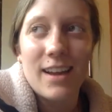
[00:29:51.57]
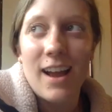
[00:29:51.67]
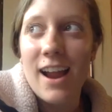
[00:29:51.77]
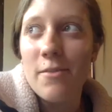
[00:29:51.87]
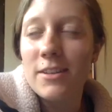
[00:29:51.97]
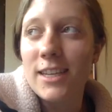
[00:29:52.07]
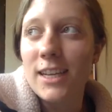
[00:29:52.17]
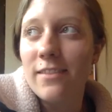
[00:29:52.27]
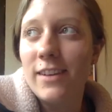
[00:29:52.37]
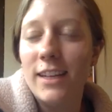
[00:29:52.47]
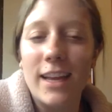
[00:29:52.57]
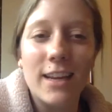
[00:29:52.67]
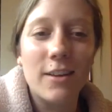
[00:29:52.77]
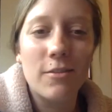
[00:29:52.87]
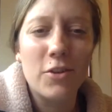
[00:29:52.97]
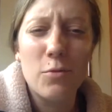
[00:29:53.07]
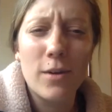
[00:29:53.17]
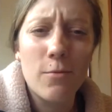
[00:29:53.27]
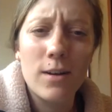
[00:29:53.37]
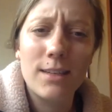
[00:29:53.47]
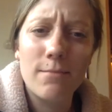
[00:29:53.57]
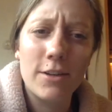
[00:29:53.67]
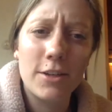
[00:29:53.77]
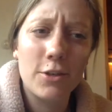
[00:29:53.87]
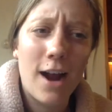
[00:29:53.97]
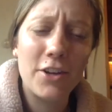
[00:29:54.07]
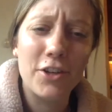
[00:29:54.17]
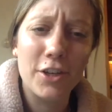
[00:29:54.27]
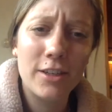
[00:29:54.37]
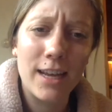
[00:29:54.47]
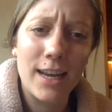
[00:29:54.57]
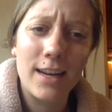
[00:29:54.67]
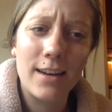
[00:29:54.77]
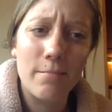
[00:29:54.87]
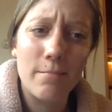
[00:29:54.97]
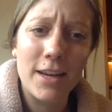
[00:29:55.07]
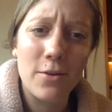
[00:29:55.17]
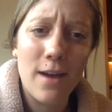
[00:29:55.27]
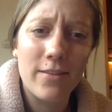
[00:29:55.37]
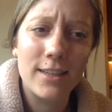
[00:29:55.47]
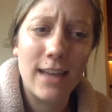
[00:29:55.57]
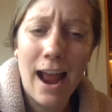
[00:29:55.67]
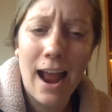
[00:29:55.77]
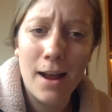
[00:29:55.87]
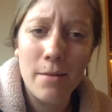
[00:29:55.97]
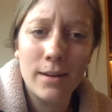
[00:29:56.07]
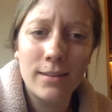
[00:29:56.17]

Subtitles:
I always think of it like you wouldn't want someone to scratch your skin and make you have a scab.